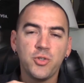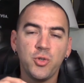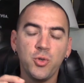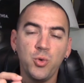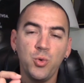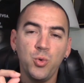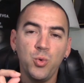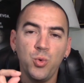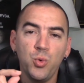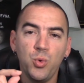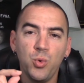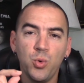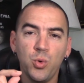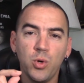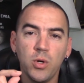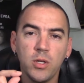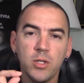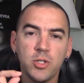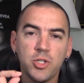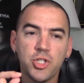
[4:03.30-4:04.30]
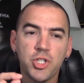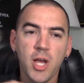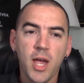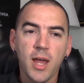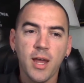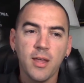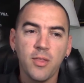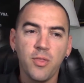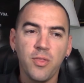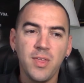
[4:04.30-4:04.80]
to
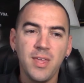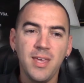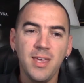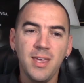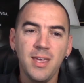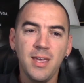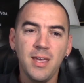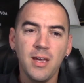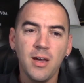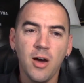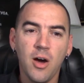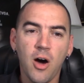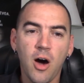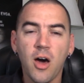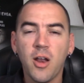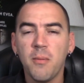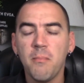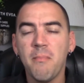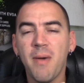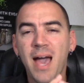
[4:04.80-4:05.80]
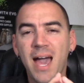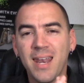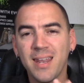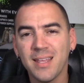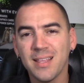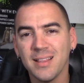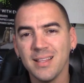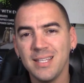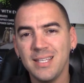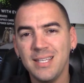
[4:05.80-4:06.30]
check the
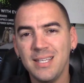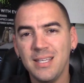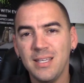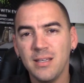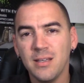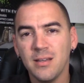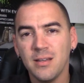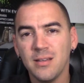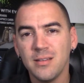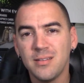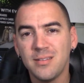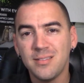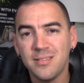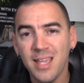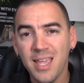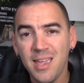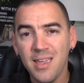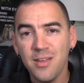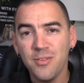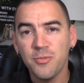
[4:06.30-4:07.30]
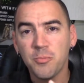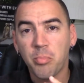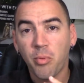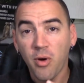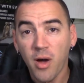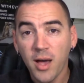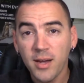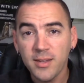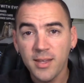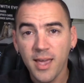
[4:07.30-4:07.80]
automatically save
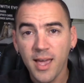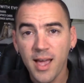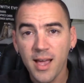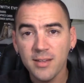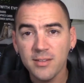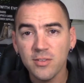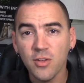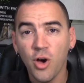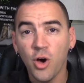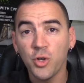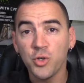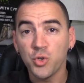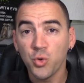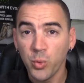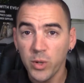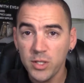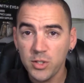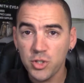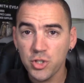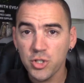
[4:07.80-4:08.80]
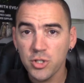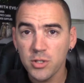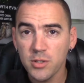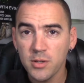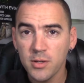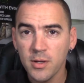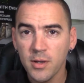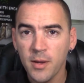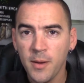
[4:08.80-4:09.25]
broadcast on Twitch.